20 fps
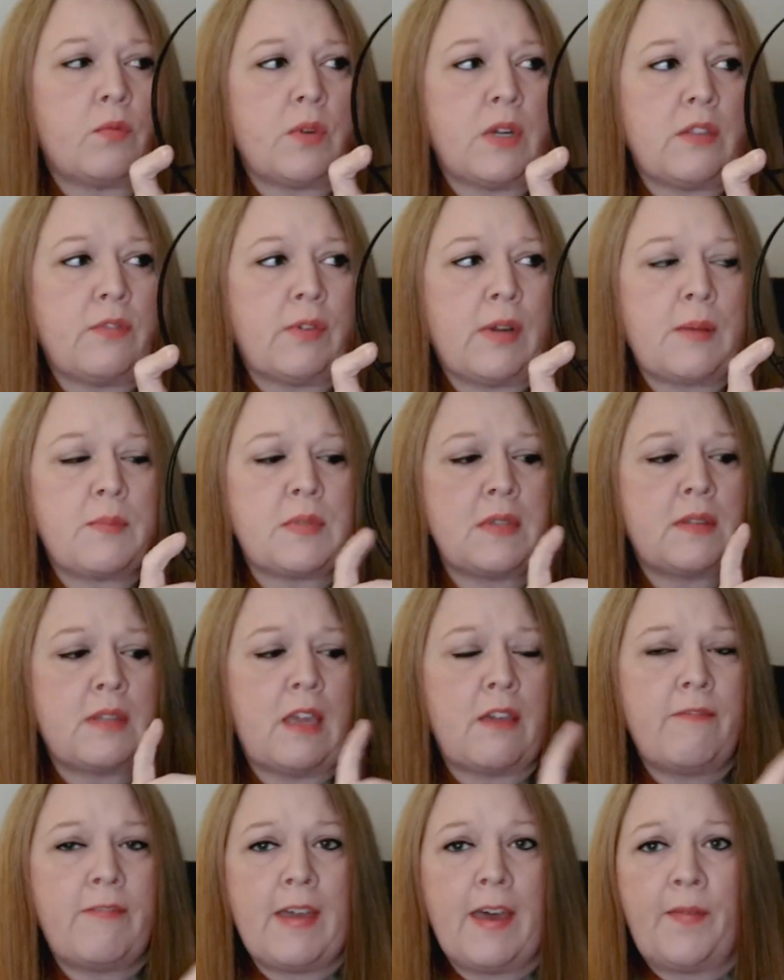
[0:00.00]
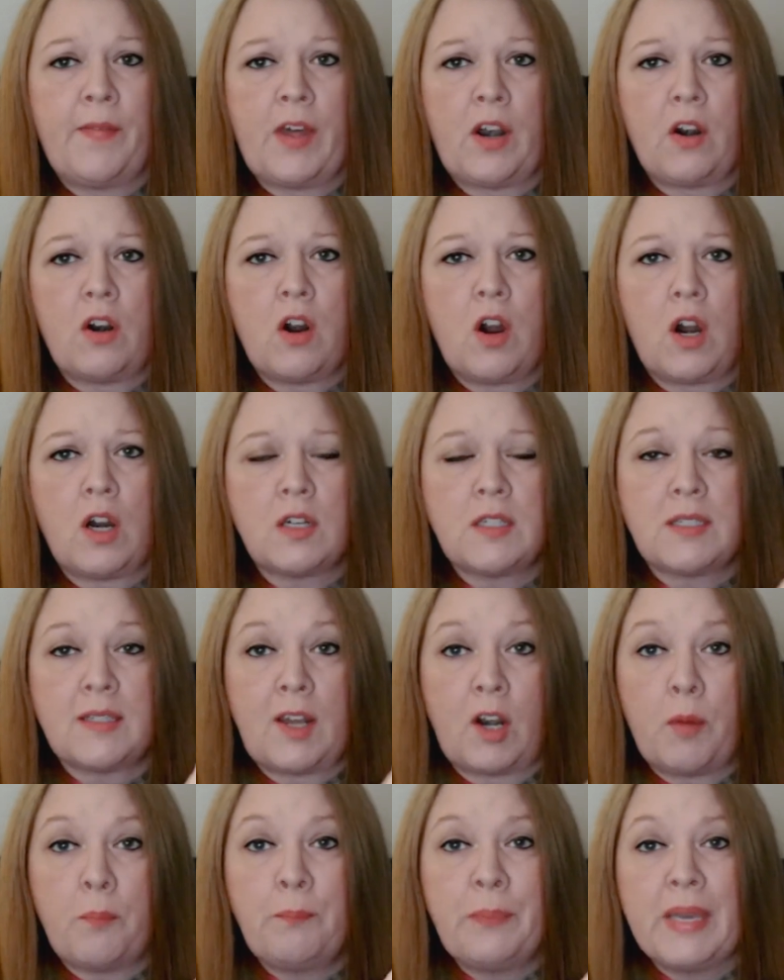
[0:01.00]
wreath frames that they found that are hearts
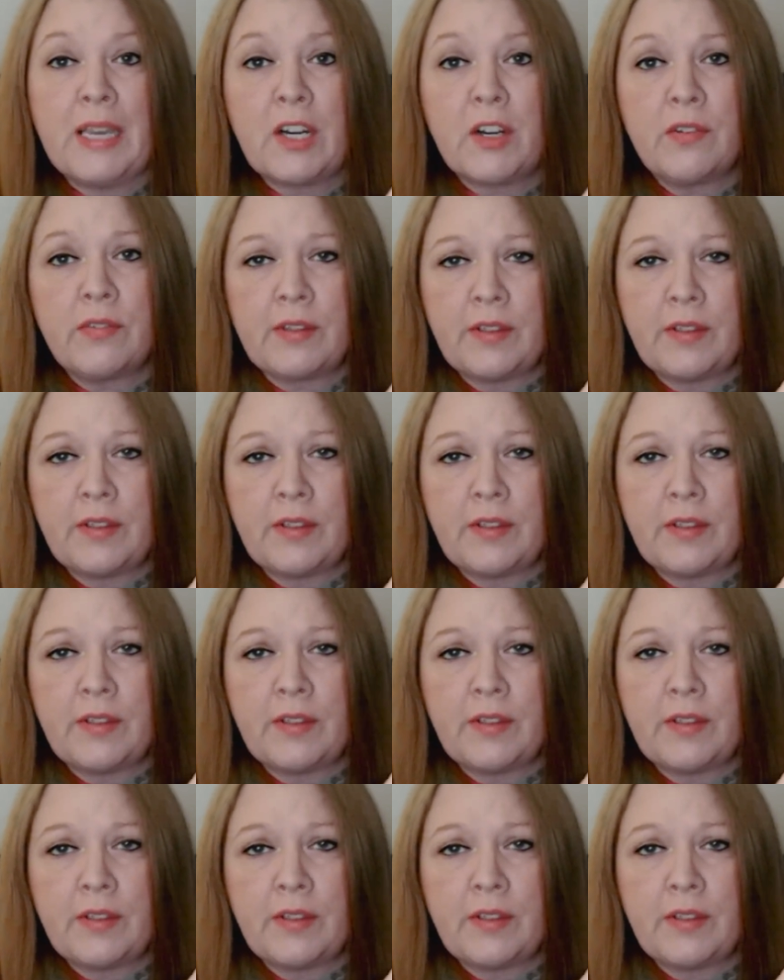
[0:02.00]
that are bigger